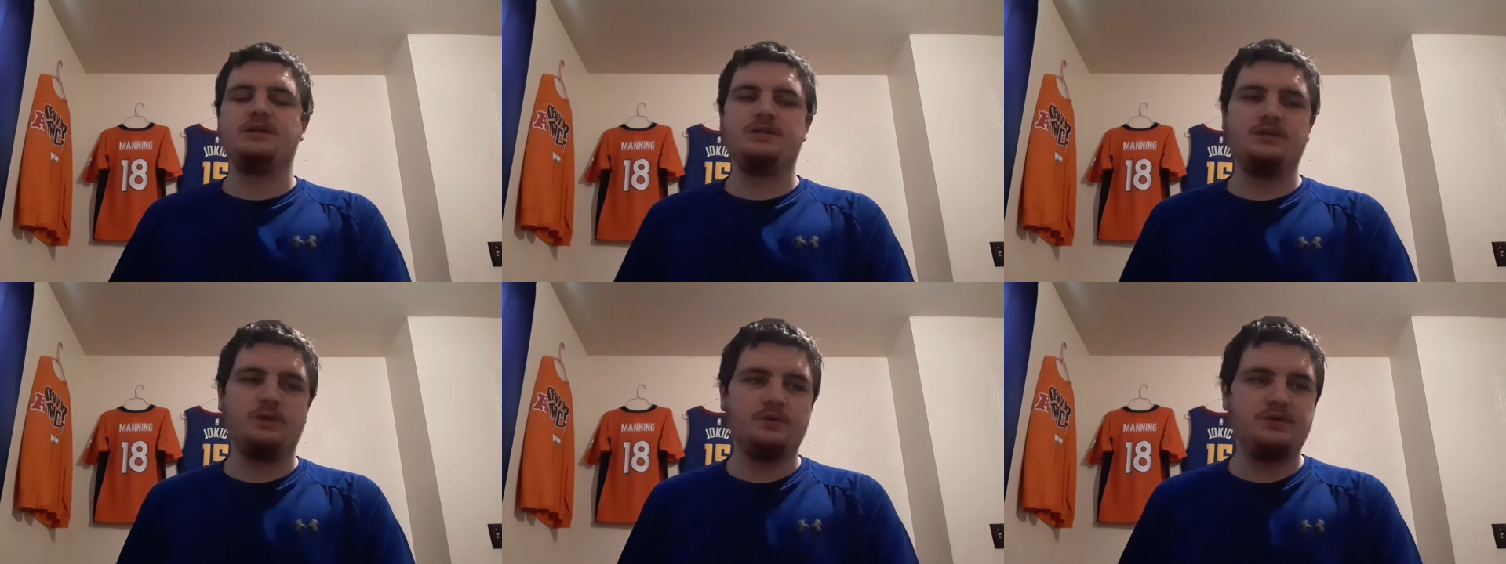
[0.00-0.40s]

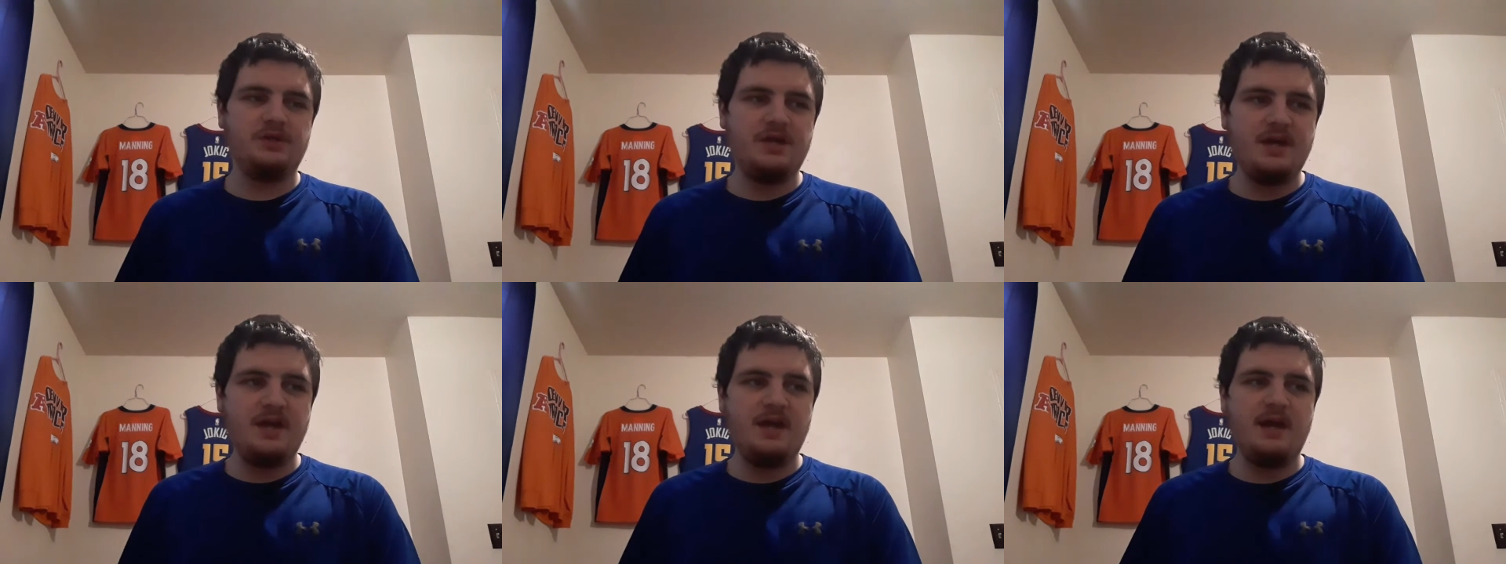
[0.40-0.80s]
So
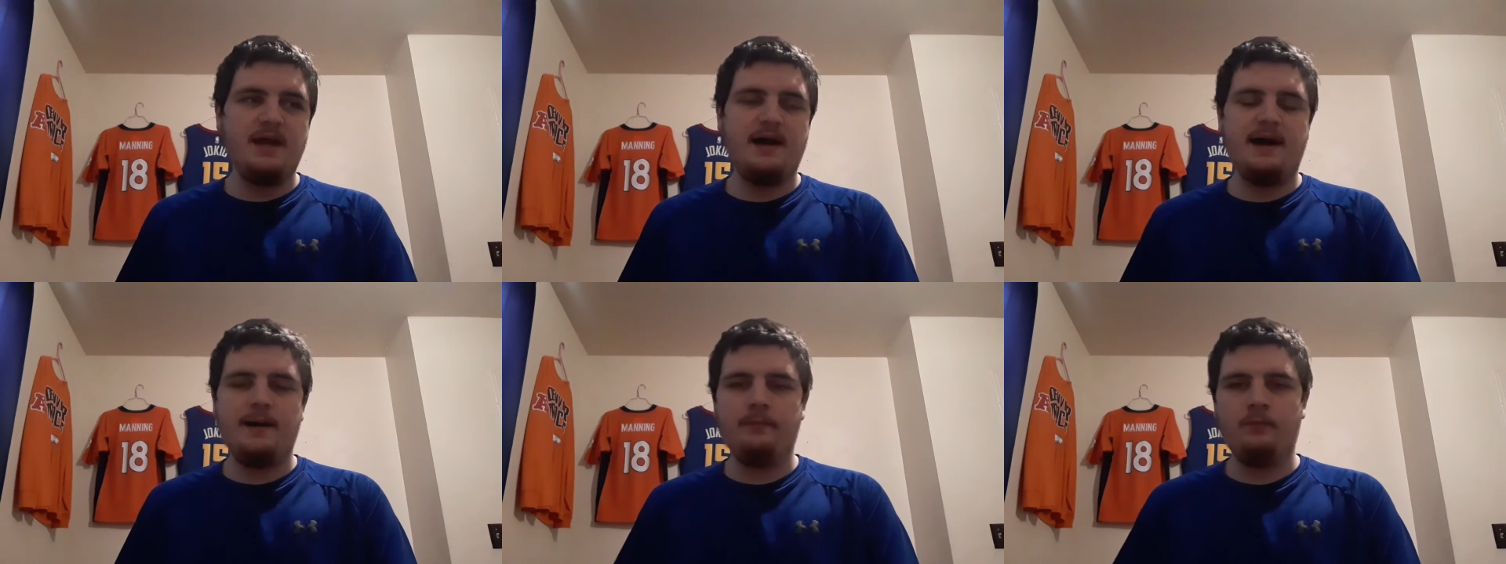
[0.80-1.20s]

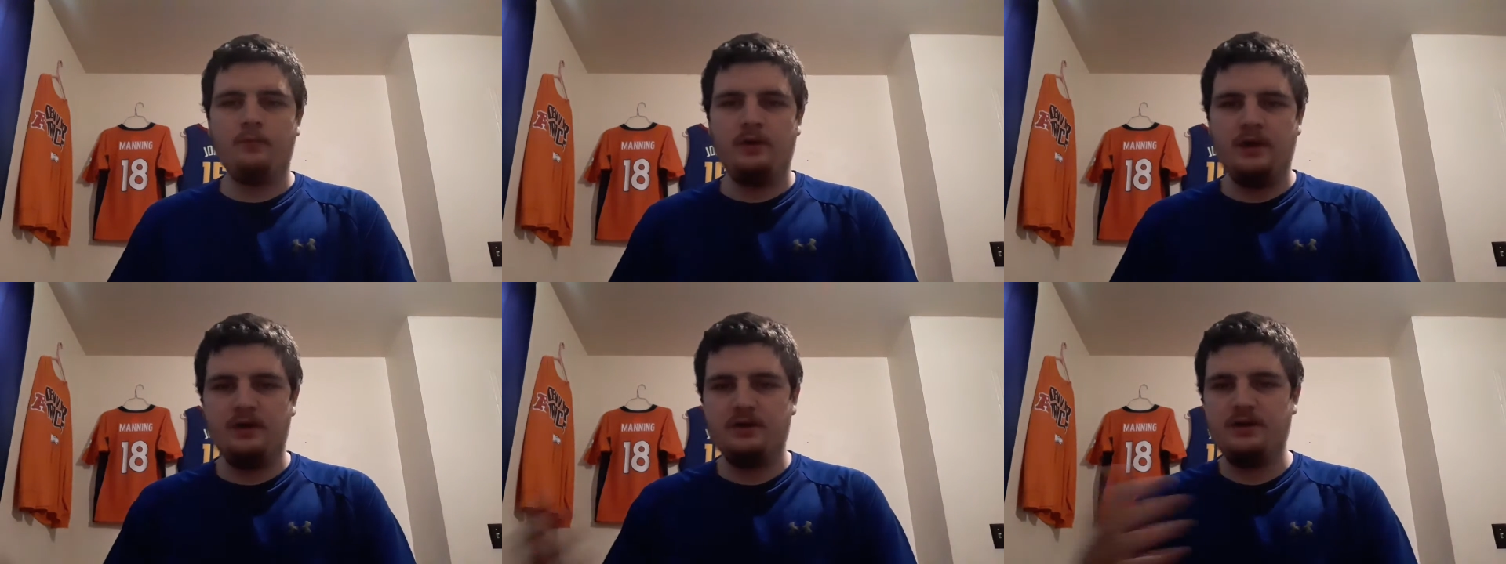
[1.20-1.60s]
today
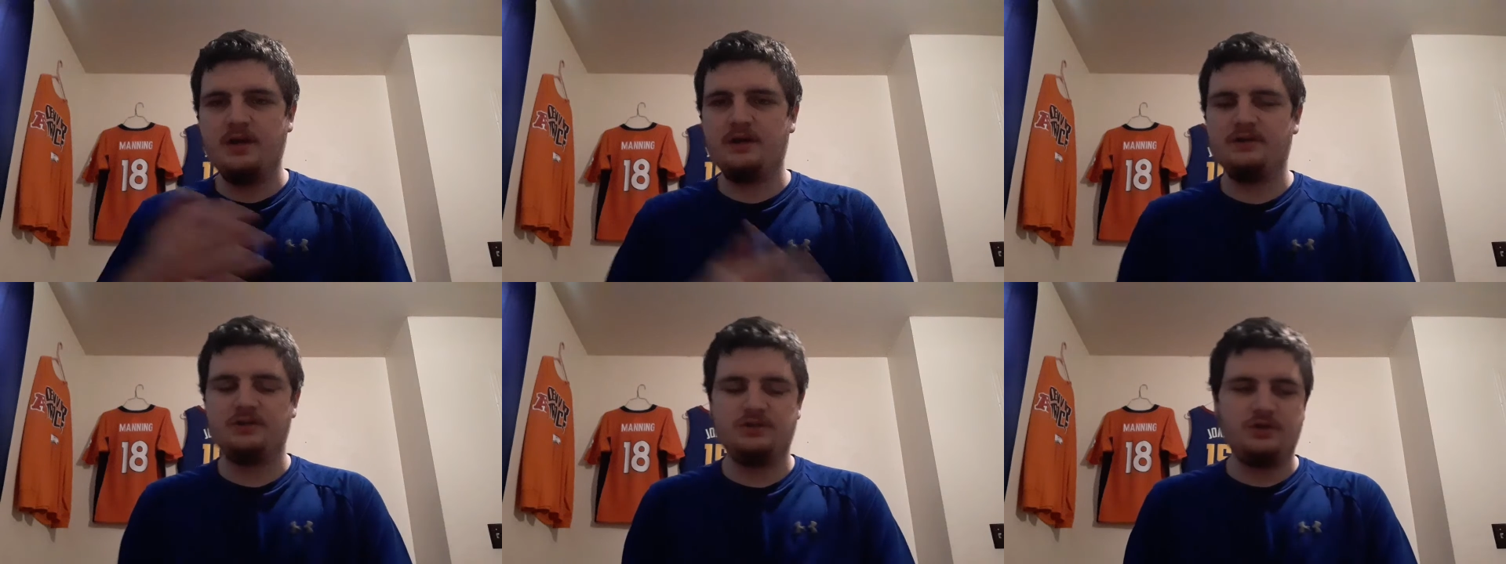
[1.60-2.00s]
I'm here to
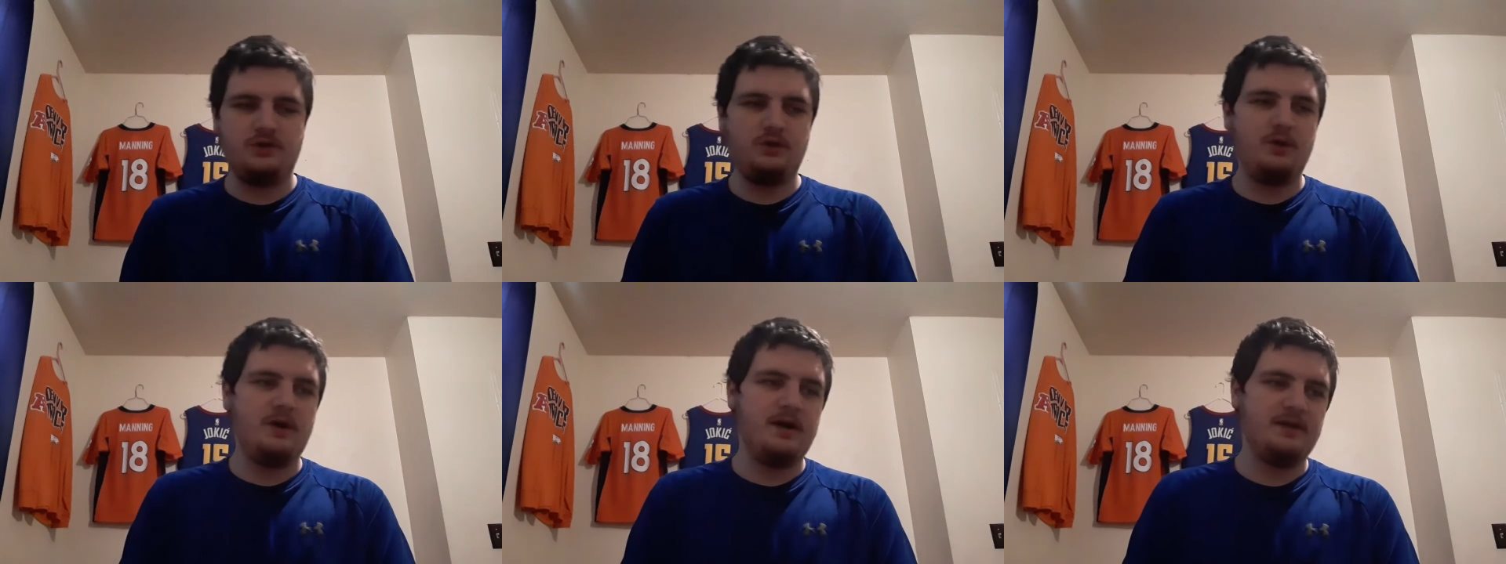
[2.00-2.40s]
guys show you